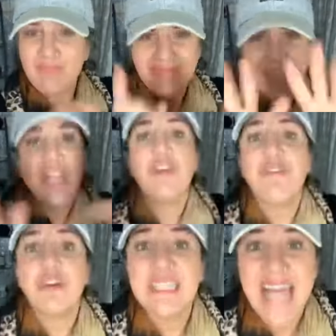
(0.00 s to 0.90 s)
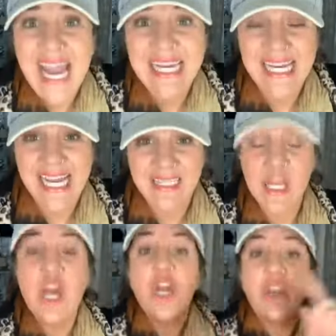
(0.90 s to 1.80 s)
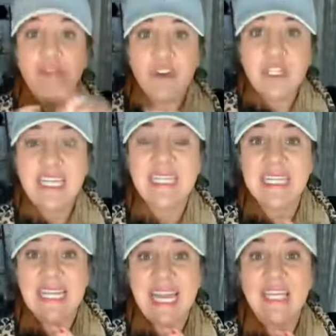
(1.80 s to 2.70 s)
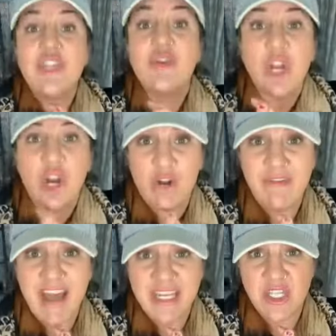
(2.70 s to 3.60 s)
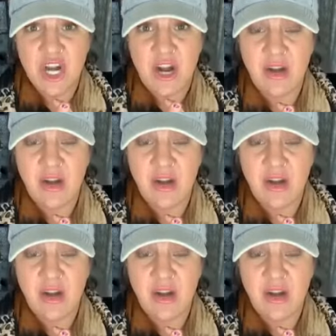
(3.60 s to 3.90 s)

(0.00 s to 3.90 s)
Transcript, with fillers: In your first 90 days, your first 60 days, you can earn fast start.